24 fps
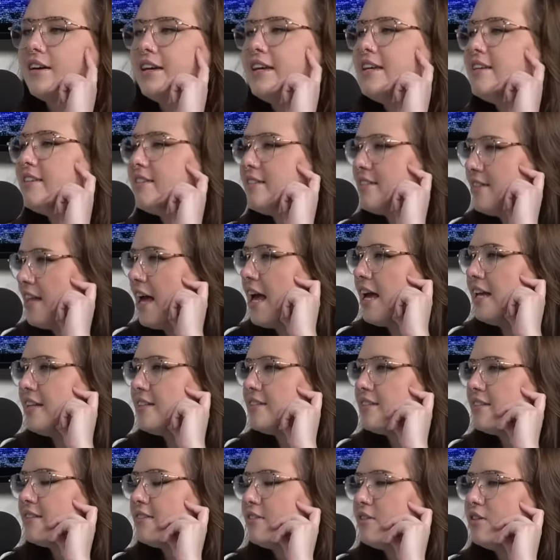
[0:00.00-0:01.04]
Is
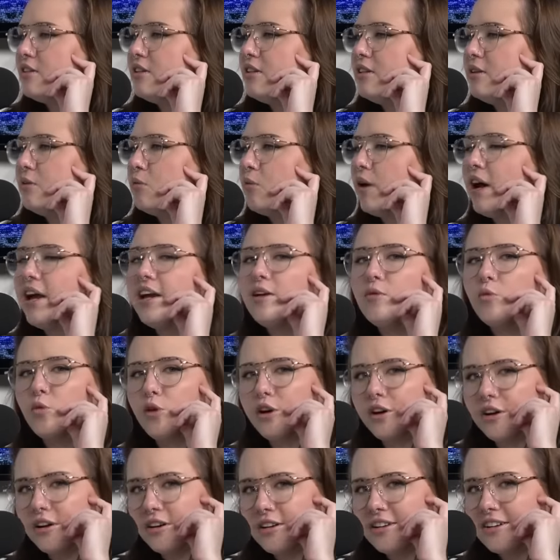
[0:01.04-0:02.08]
that the right
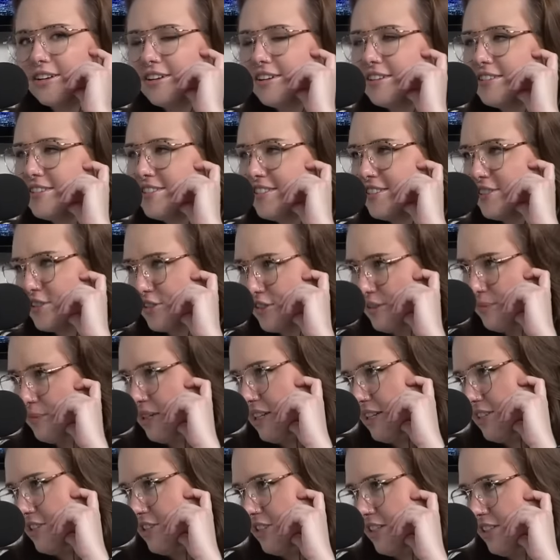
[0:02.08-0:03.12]
word?
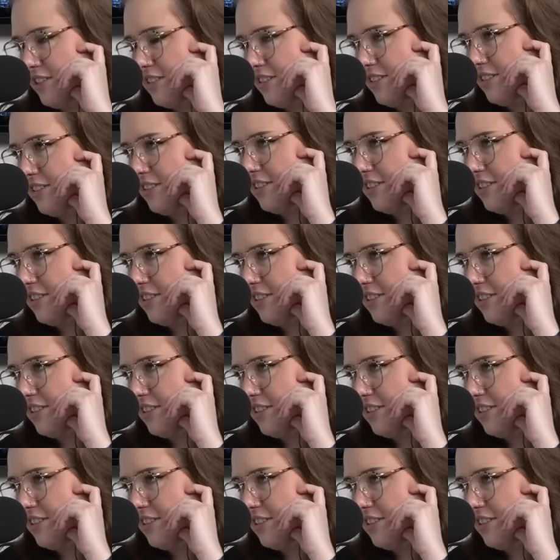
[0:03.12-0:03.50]
Discrimination?